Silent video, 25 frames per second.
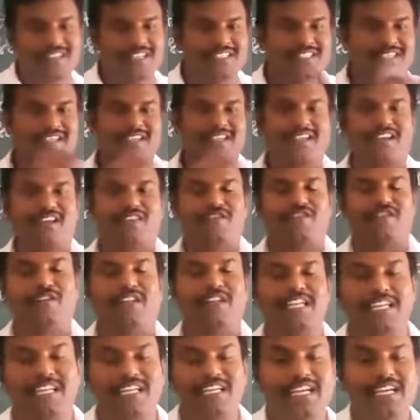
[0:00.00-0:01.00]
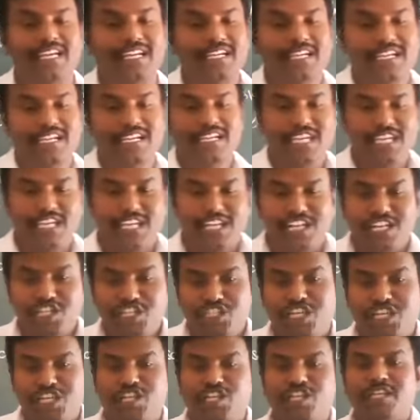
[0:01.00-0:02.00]
Listen carefully.
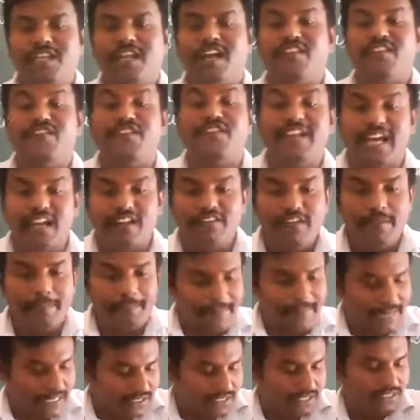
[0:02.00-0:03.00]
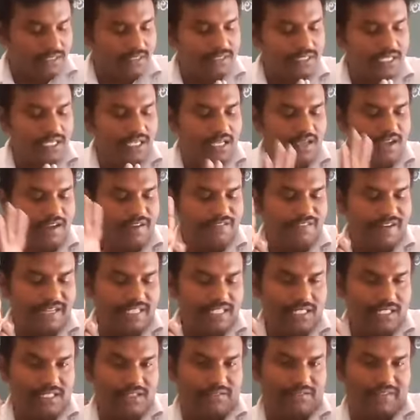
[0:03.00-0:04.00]
Initiation of nerve impulse. See,
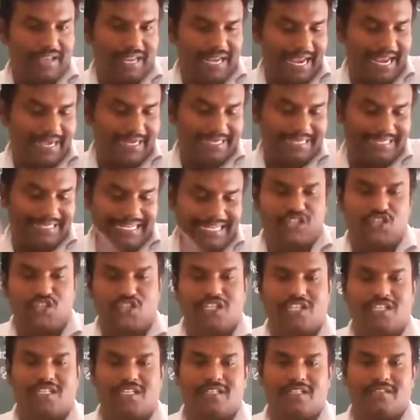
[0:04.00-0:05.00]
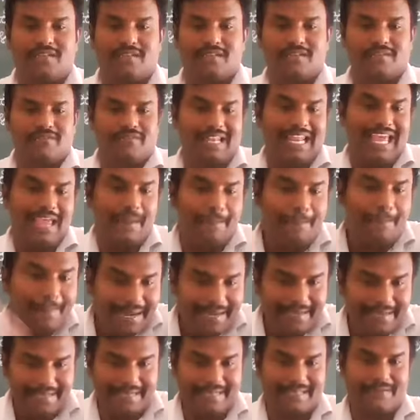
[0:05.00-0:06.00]
first when I touch, when I
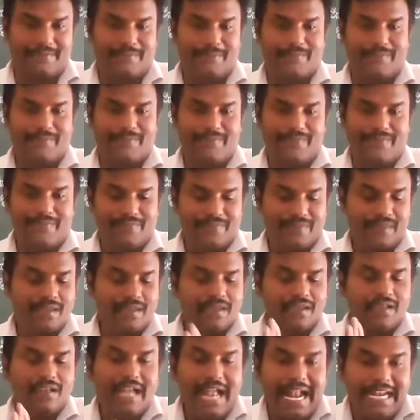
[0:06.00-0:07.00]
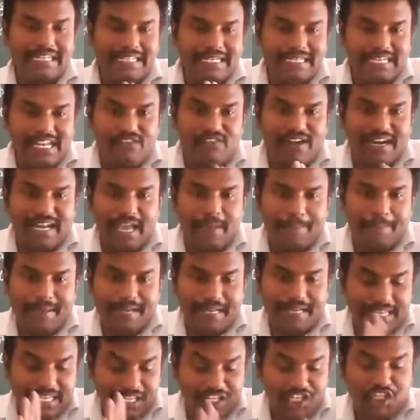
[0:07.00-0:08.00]
bend, at that time what
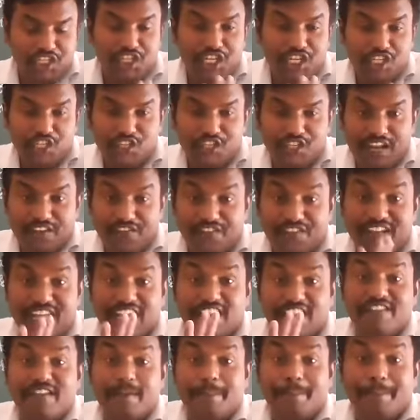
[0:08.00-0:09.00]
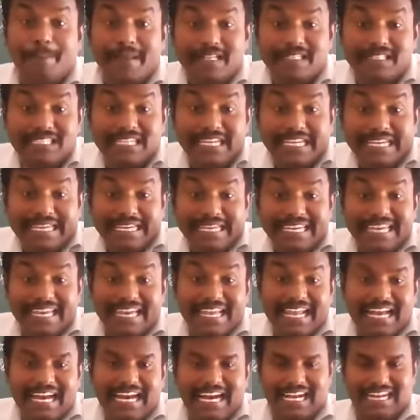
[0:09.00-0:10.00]
happened? Initiation of nerve impulse
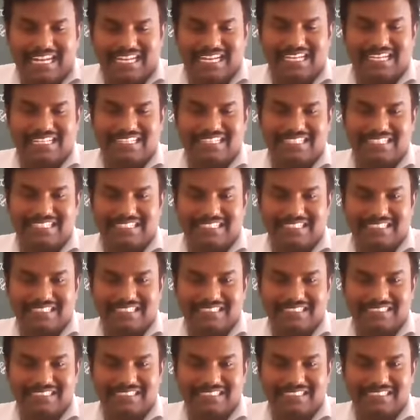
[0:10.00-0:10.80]
here occurs.